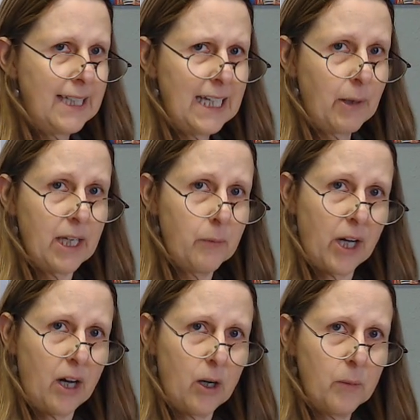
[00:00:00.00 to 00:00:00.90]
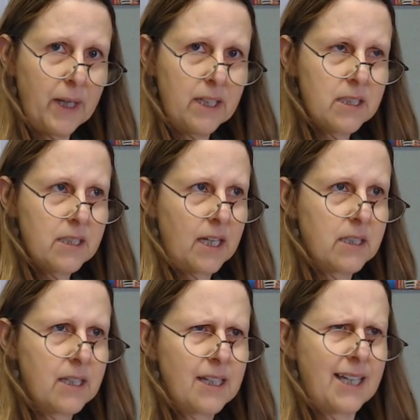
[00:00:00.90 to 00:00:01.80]
Anyway, he went home and his
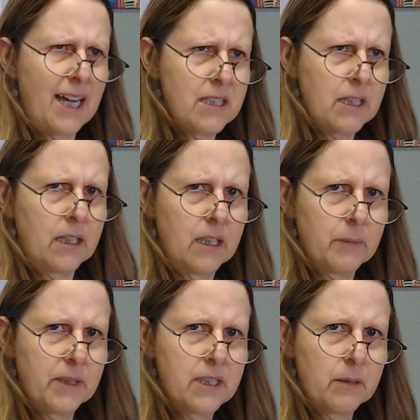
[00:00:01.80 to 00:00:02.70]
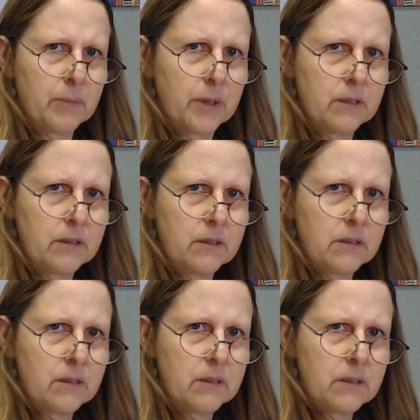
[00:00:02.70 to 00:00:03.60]
sons assassinated him in the temple.
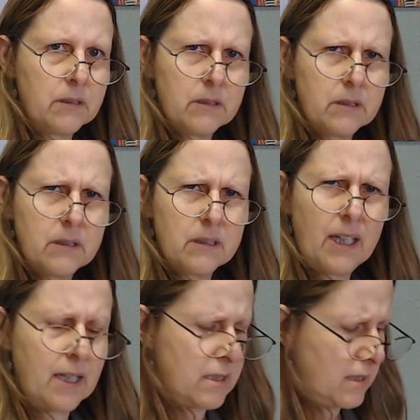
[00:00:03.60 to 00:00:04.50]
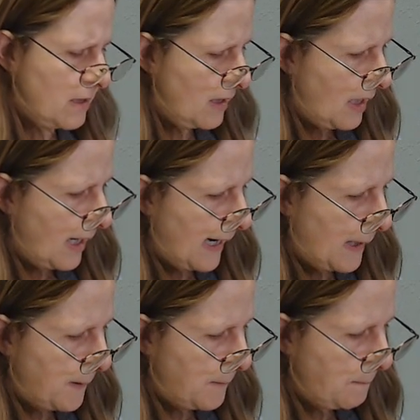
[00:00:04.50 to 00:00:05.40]
Nice.
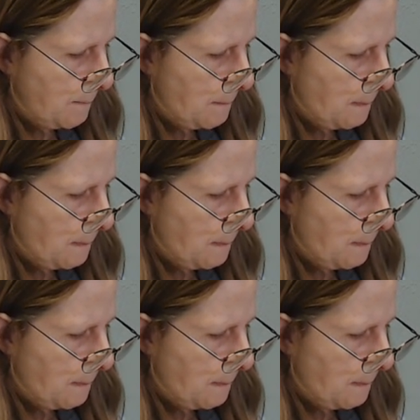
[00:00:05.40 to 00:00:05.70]
Um,